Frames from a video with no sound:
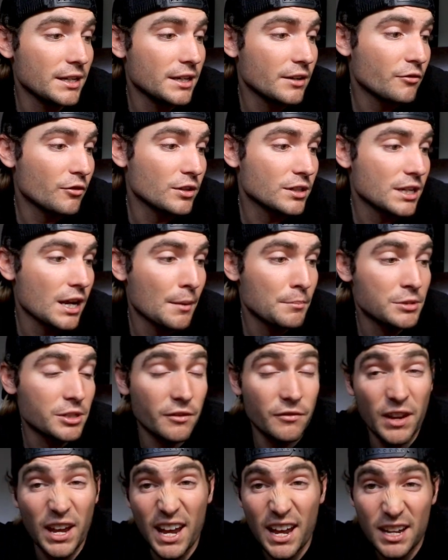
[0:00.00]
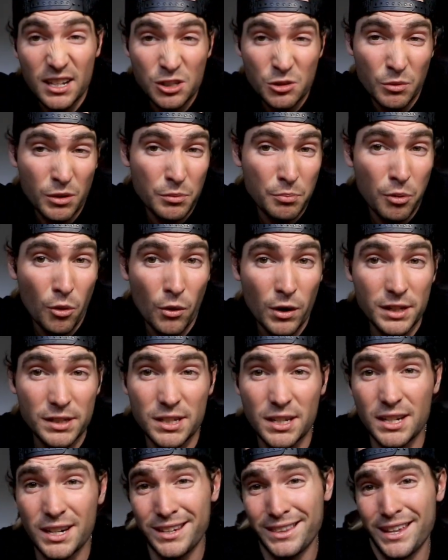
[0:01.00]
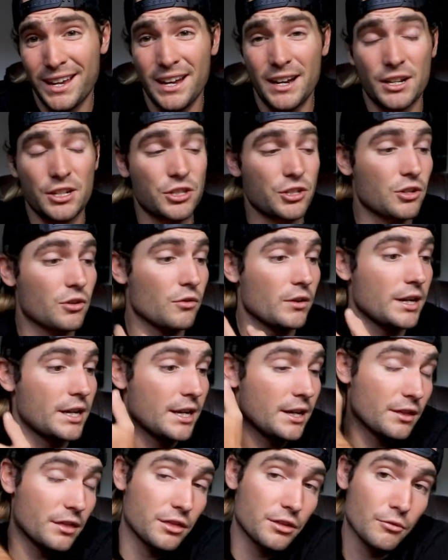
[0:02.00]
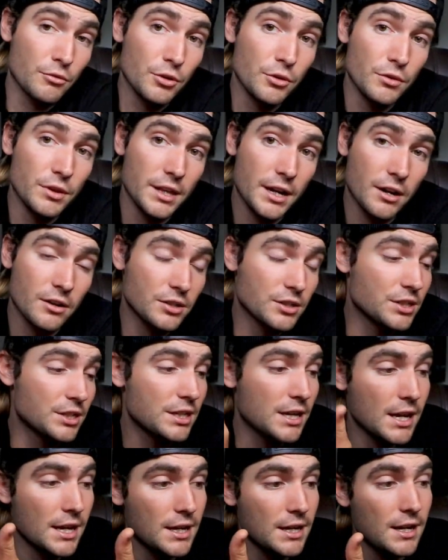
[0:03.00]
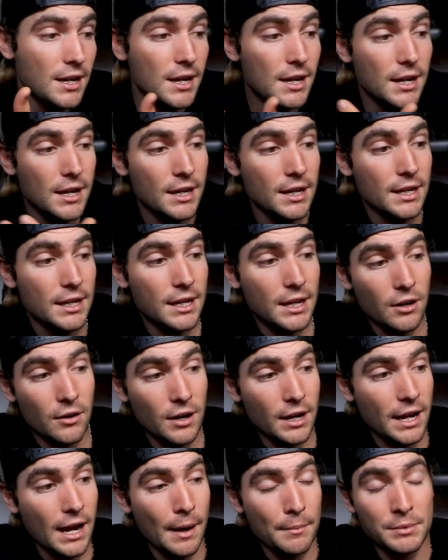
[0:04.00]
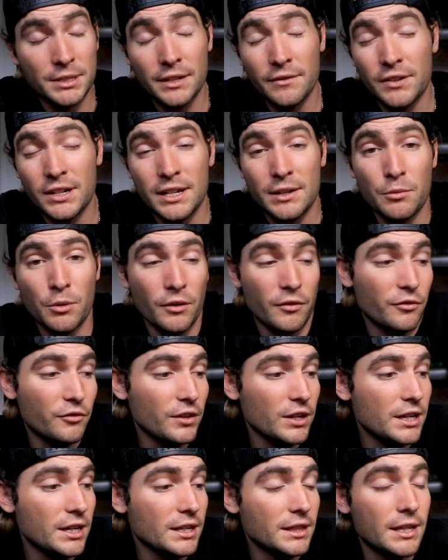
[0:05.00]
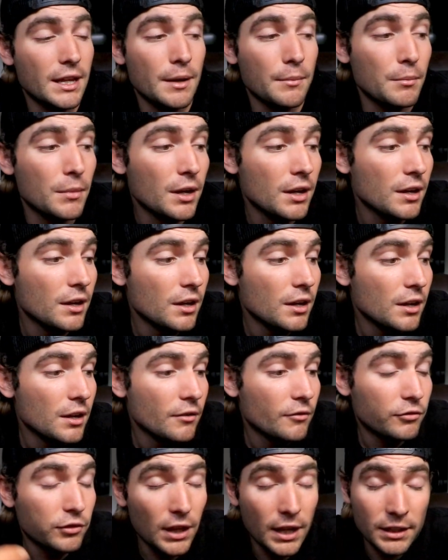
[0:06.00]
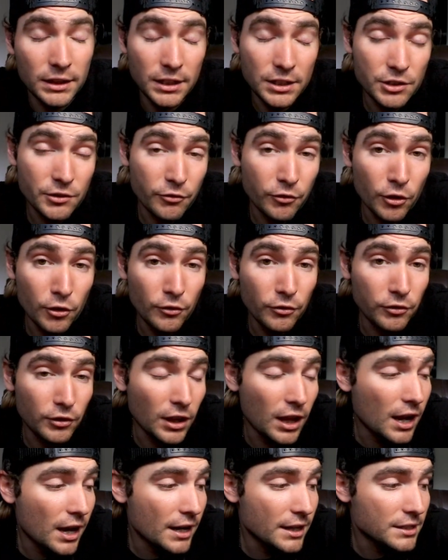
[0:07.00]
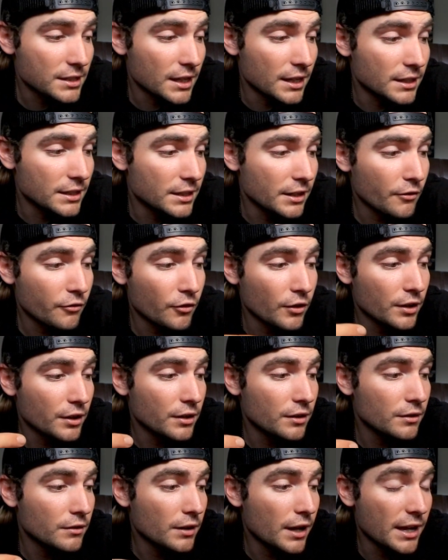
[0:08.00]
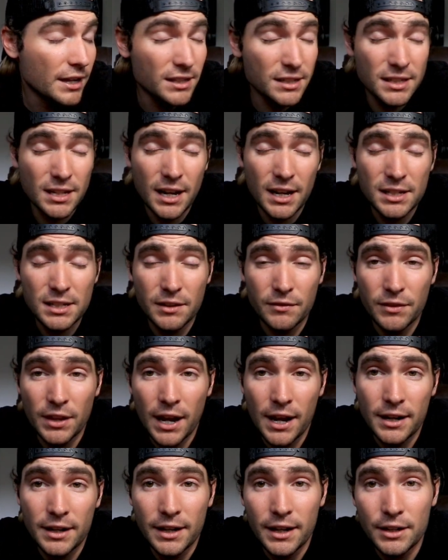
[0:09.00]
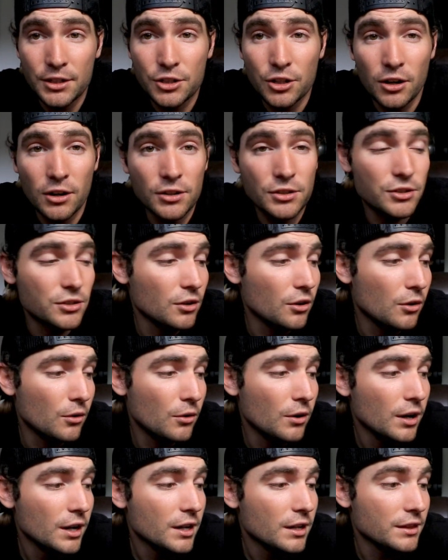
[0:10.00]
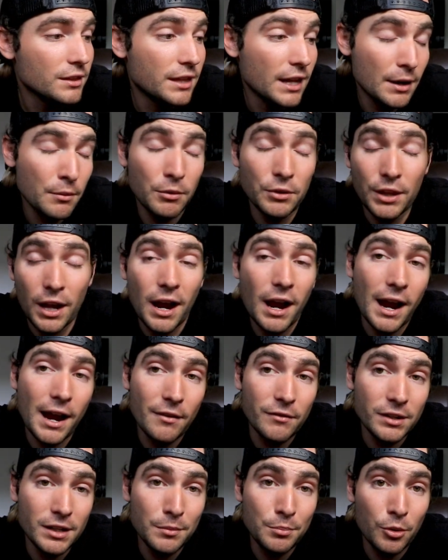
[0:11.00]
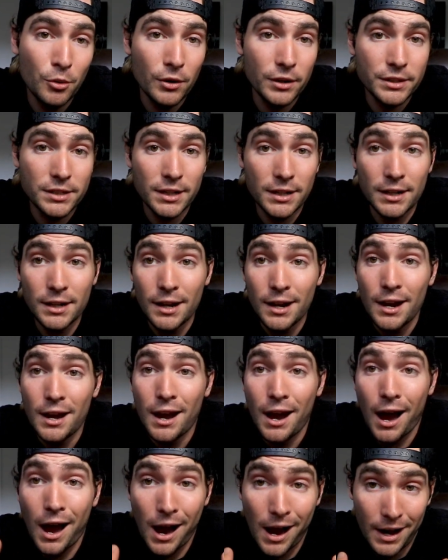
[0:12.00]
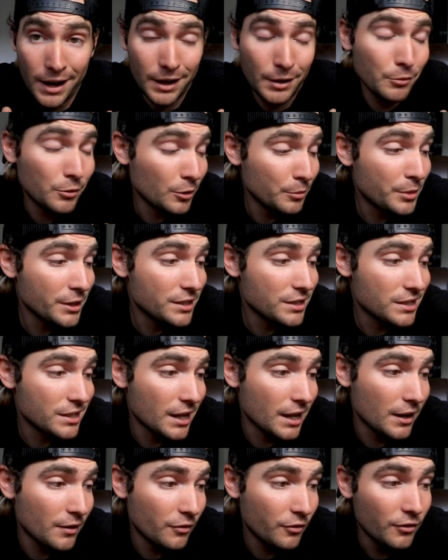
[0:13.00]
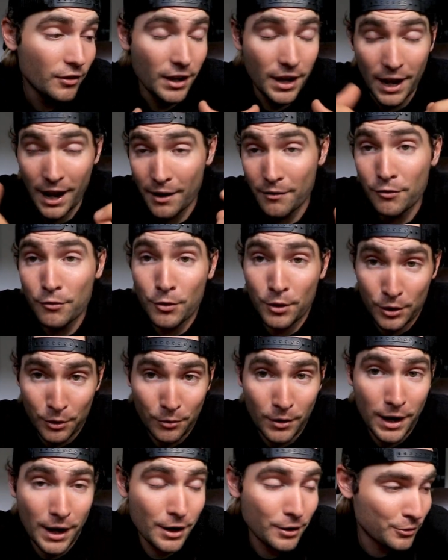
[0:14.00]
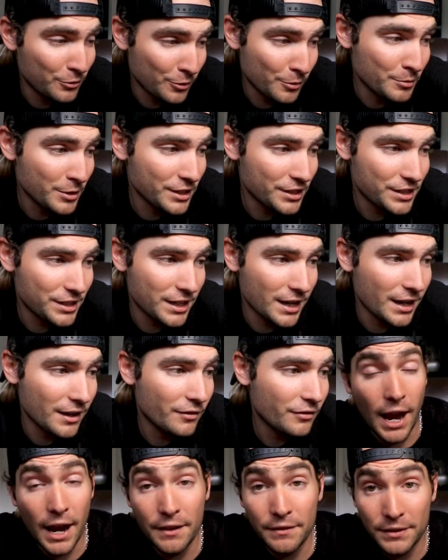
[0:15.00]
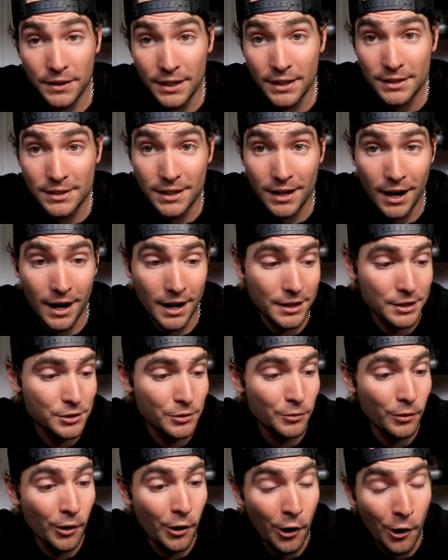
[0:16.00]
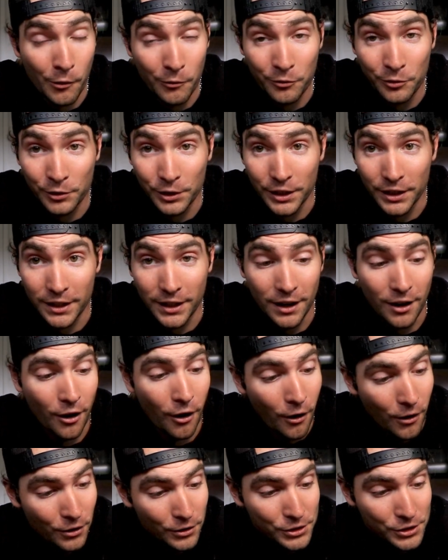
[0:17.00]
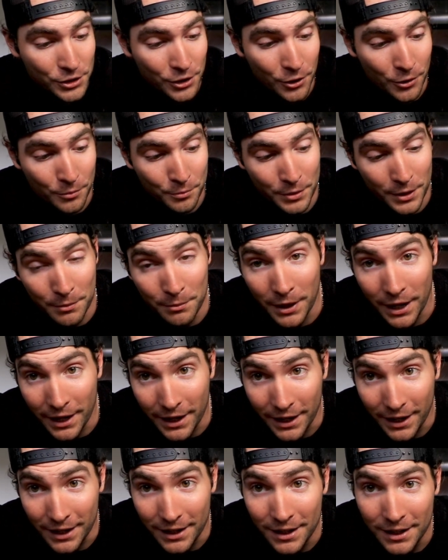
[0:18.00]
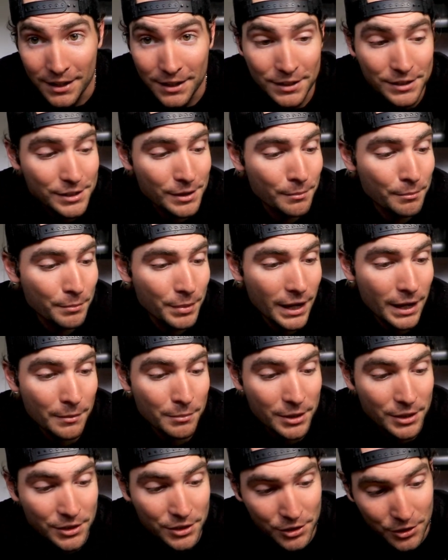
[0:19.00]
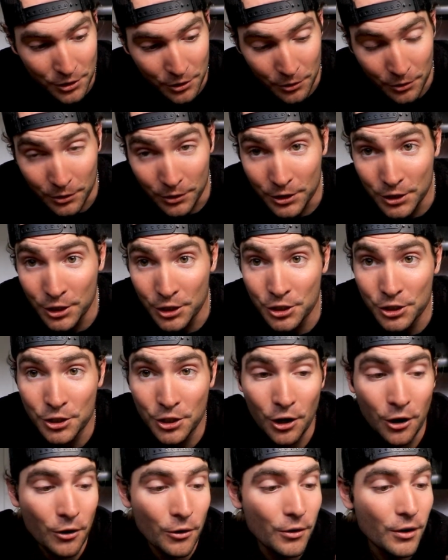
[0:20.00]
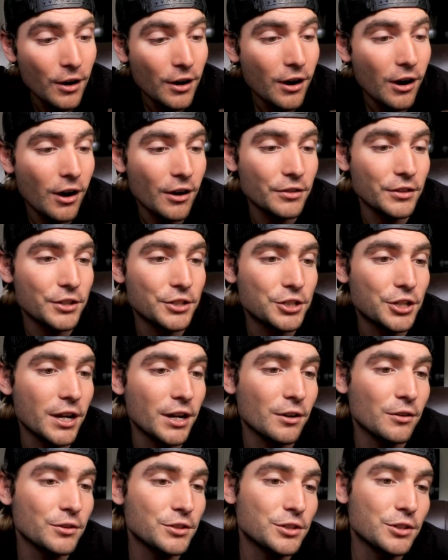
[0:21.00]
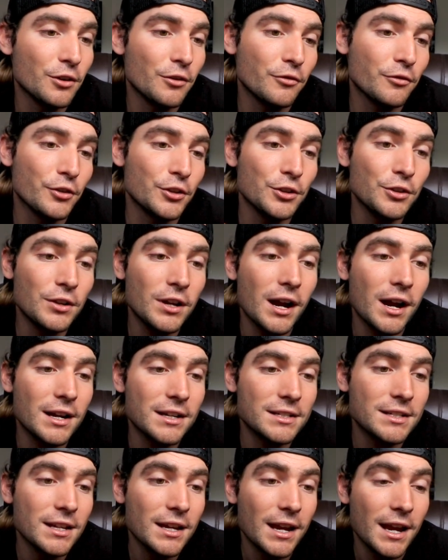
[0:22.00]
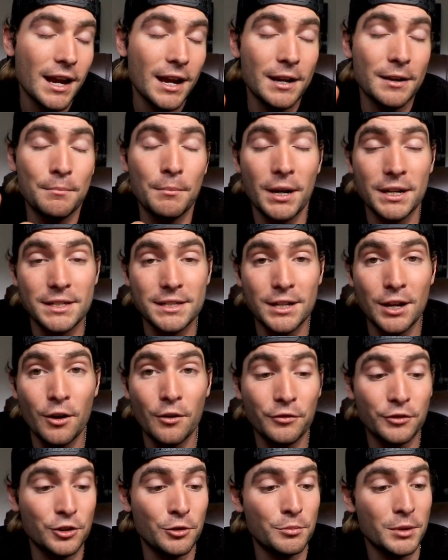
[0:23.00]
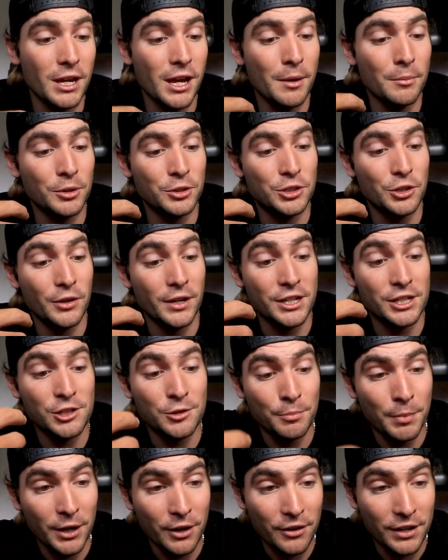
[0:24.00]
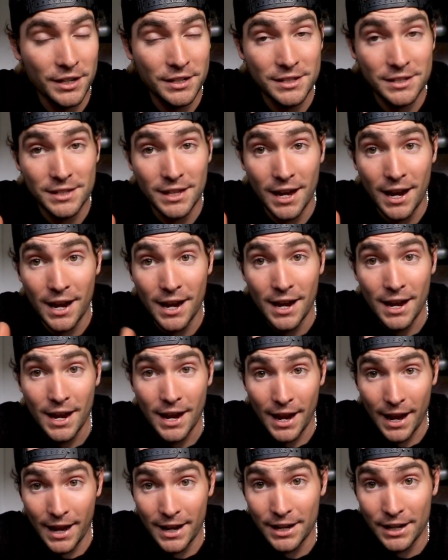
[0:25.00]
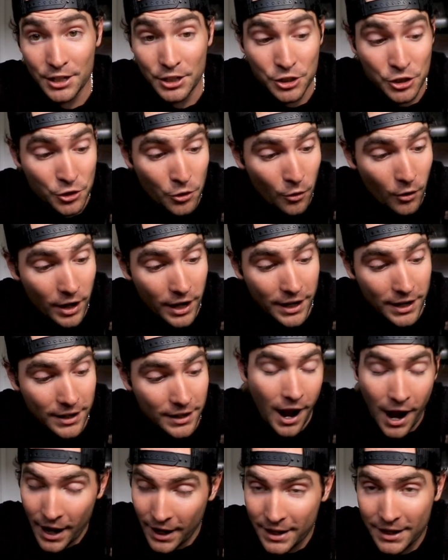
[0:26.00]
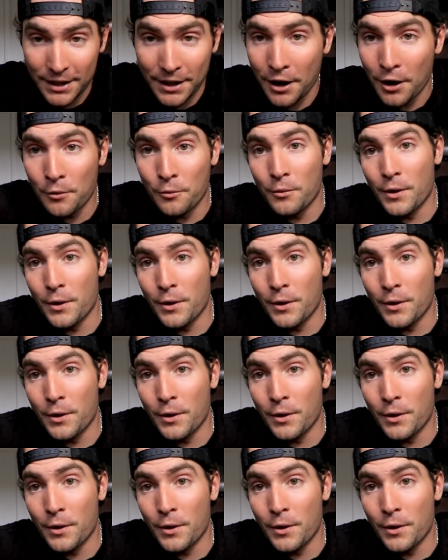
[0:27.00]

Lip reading: different types of ants with poison and they excrete it through their skin. Here in captivity, we're feeding them flightless fruit flies and different insects of that nature, so they will not have any poison. I will be safe. Everyone around will be safe. And these guys will hopefully also be making some babies soon to show on the channel. So for you guys and myself to be able to experience that and enjoy it, I cannot